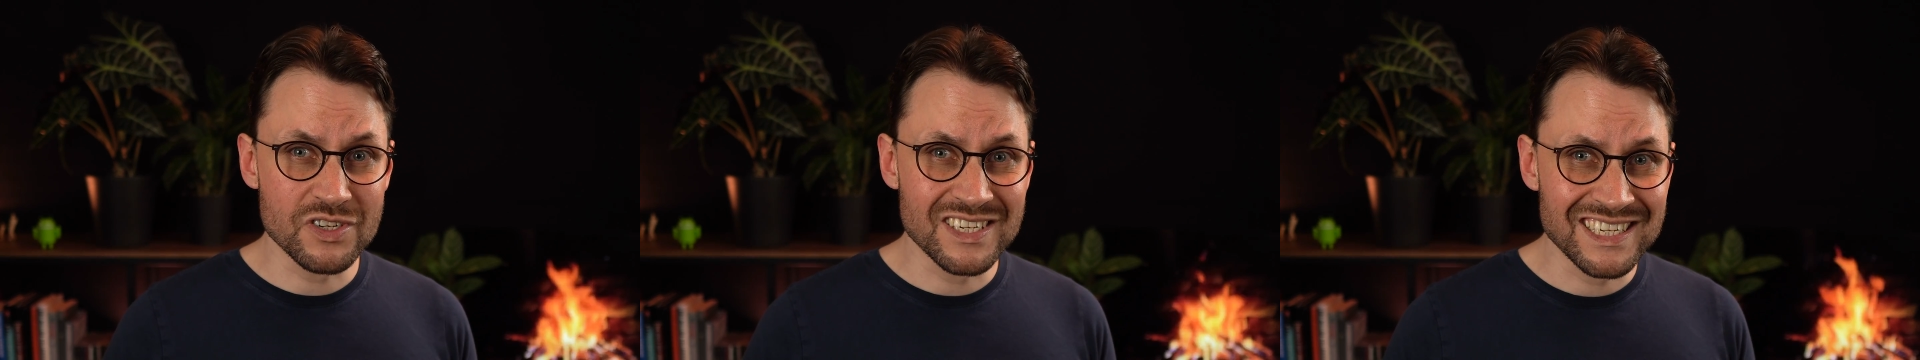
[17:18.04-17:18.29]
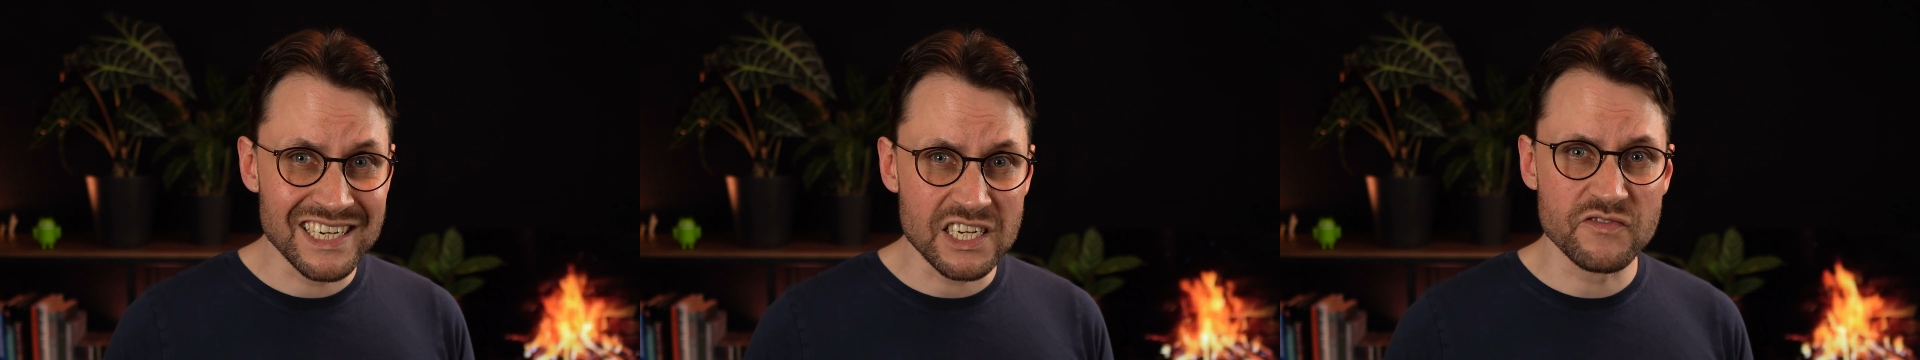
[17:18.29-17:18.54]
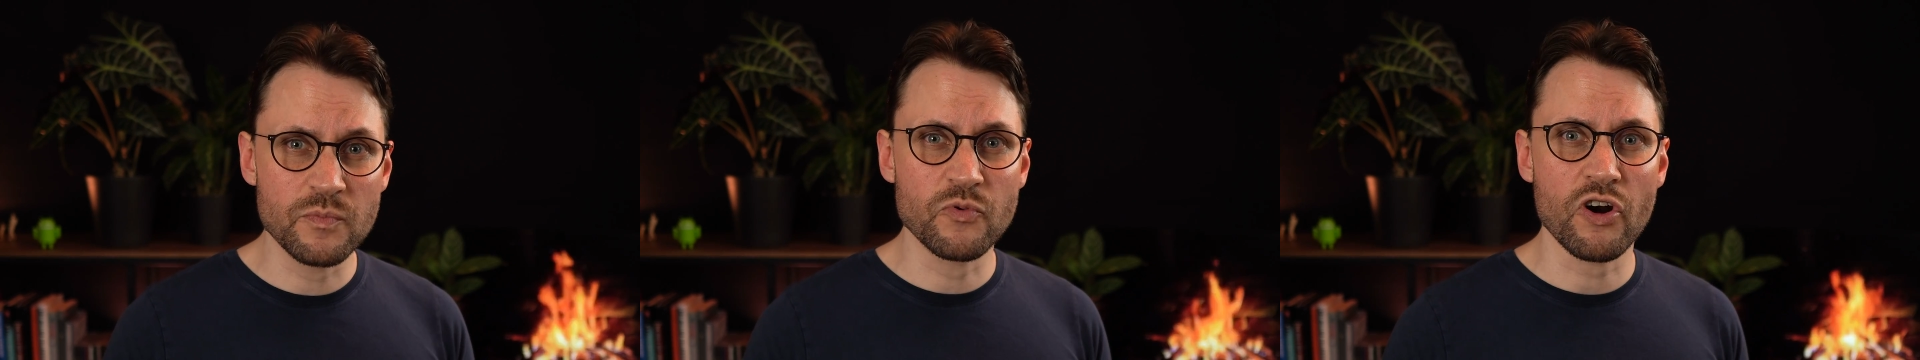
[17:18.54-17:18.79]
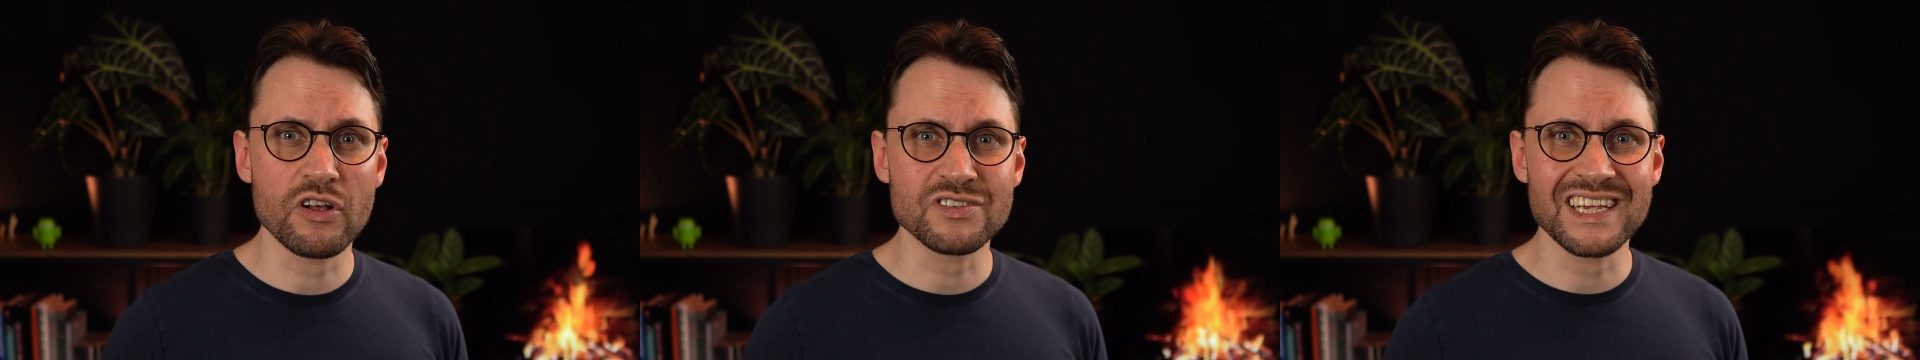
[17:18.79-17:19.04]
successful
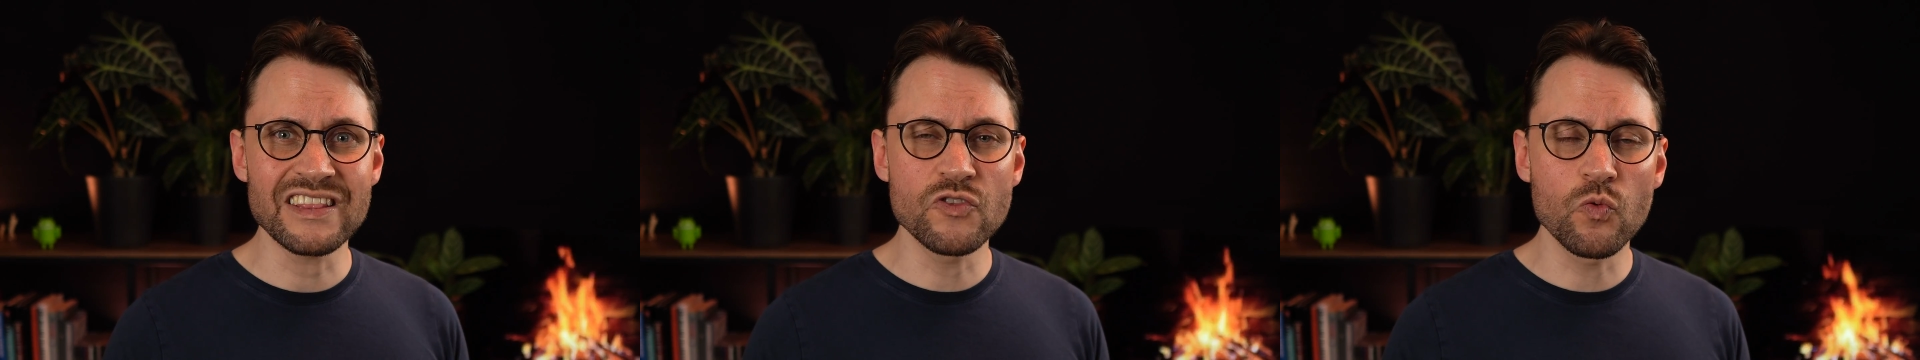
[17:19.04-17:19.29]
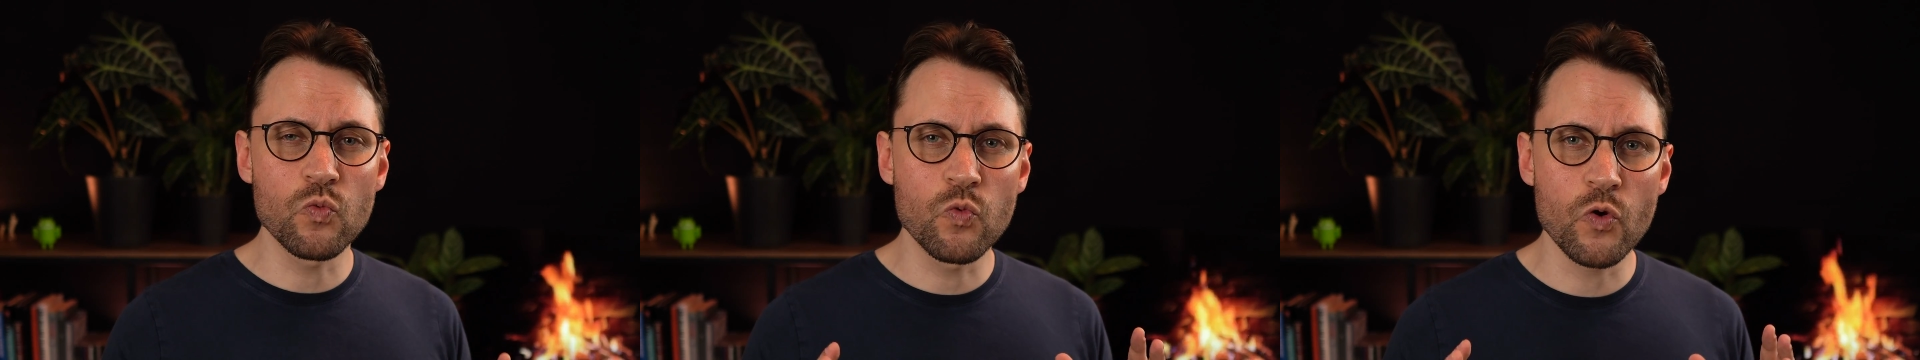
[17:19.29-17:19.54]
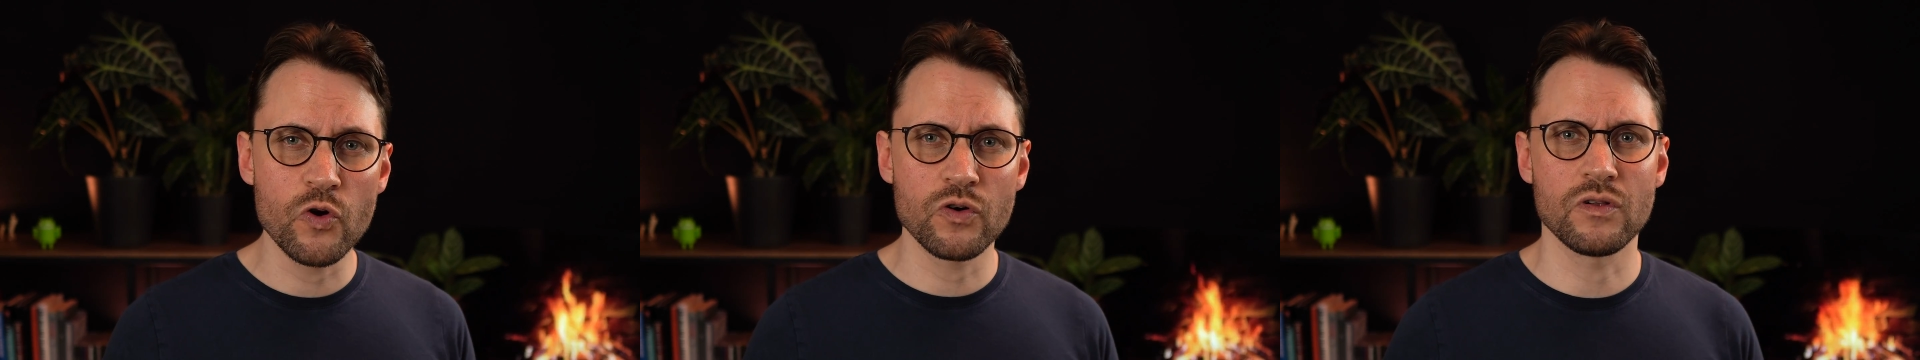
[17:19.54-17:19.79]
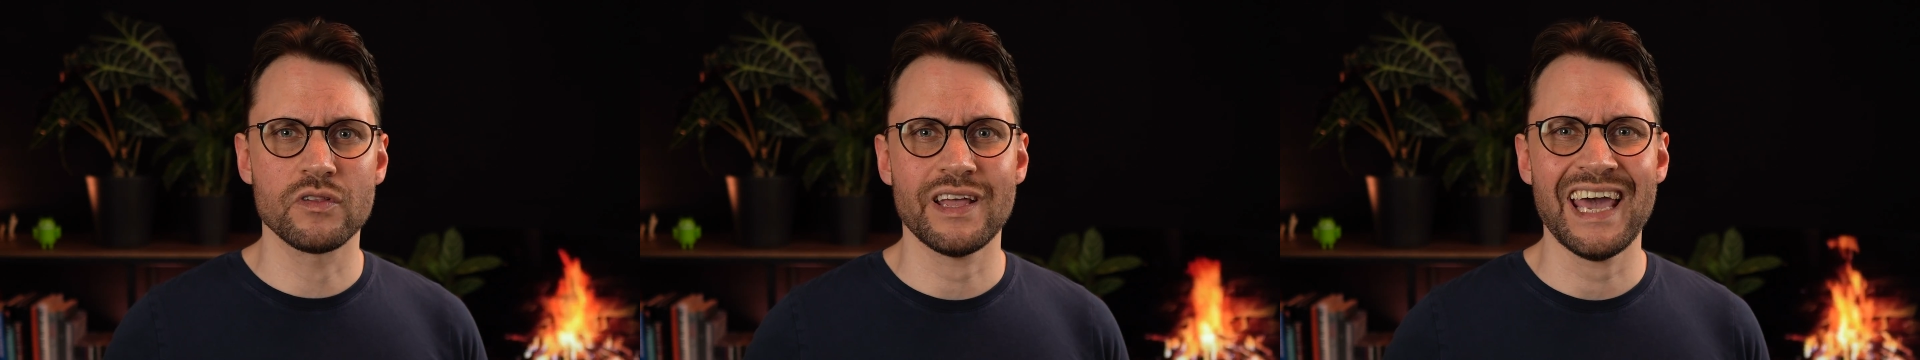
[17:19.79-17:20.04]
products in the world